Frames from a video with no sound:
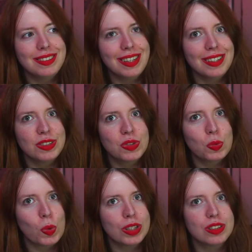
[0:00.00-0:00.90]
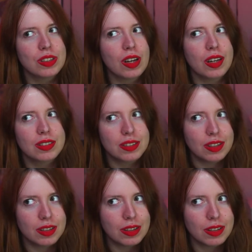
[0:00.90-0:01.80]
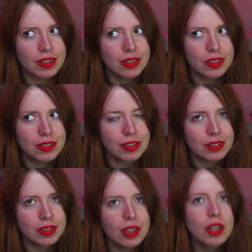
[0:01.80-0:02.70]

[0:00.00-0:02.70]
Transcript: this was a single too,